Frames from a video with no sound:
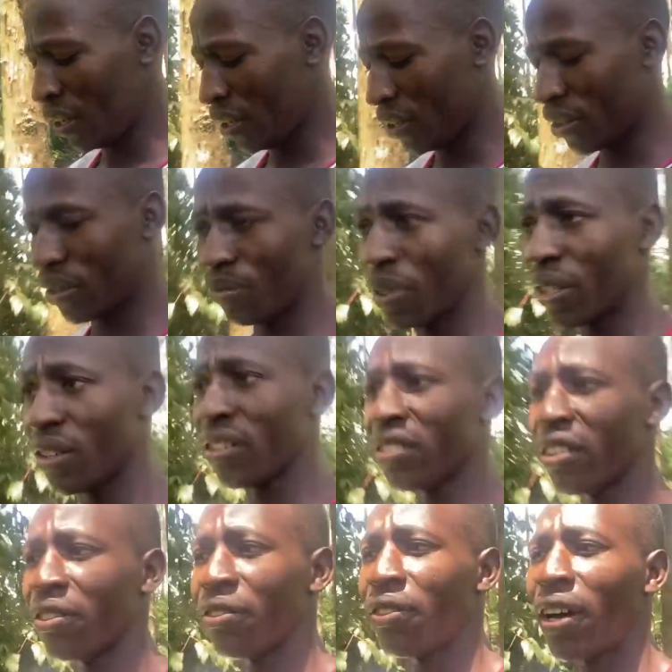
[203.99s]
So because
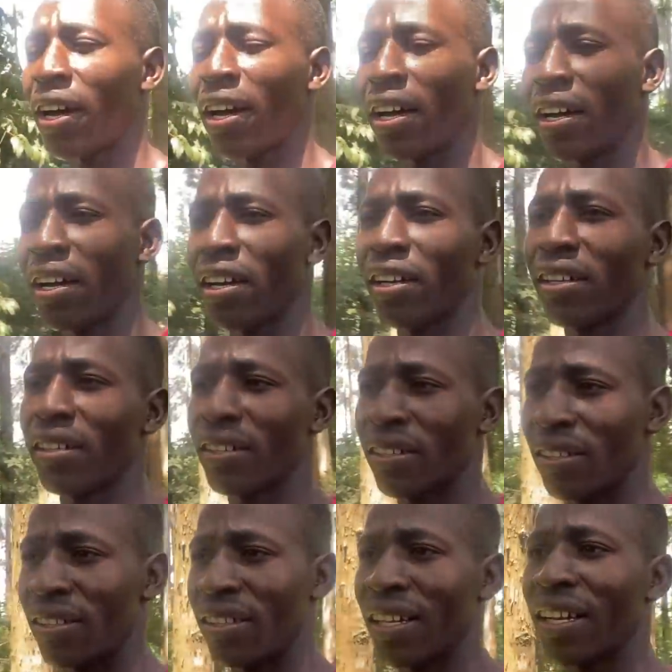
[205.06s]
of
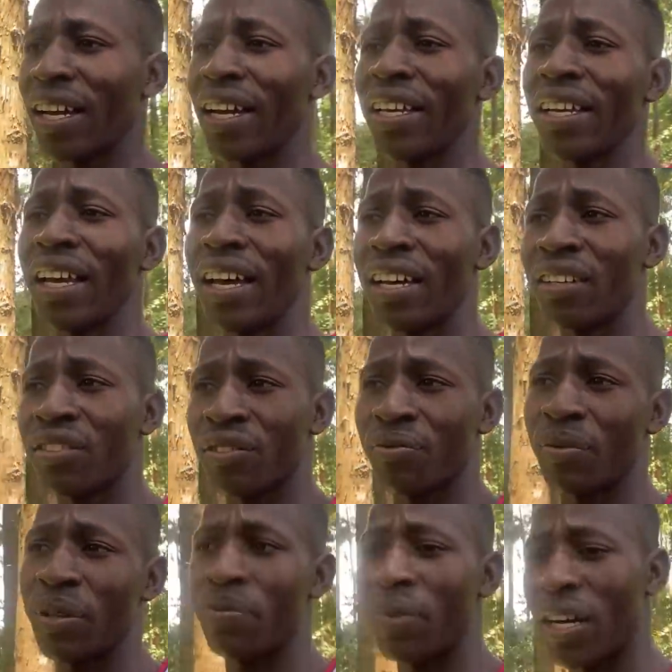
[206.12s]
the kind heart of
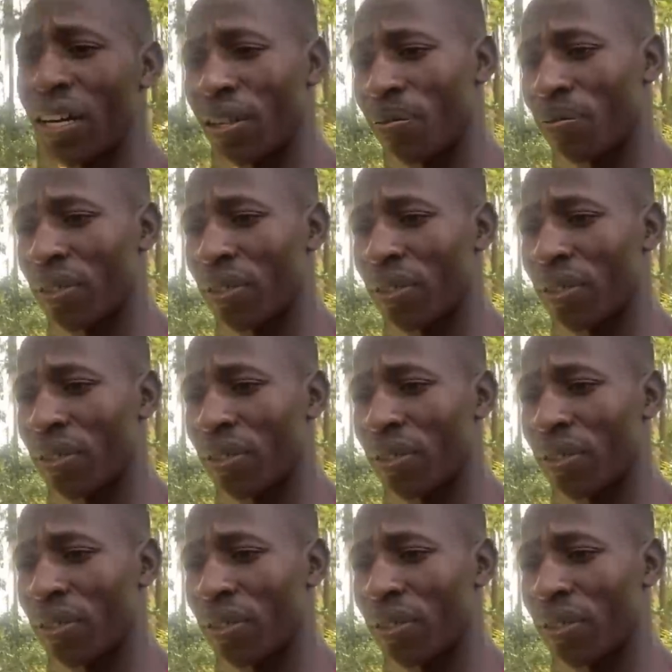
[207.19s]
my mom,